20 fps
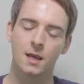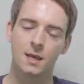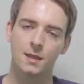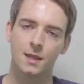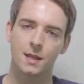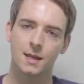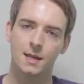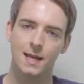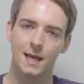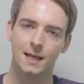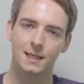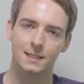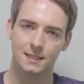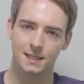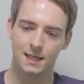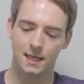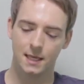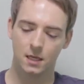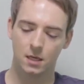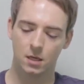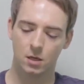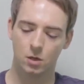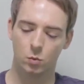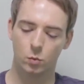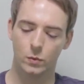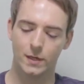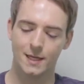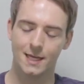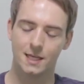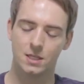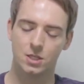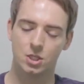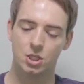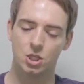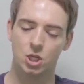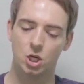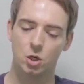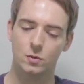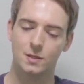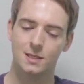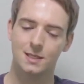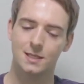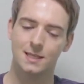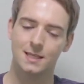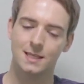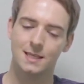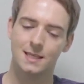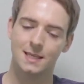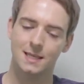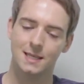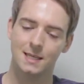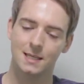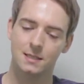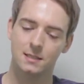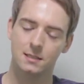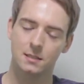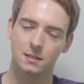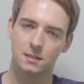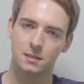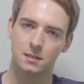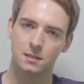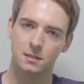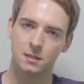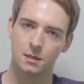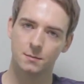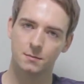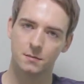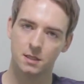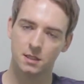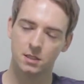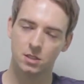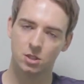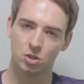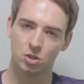The next thing we need to note is something to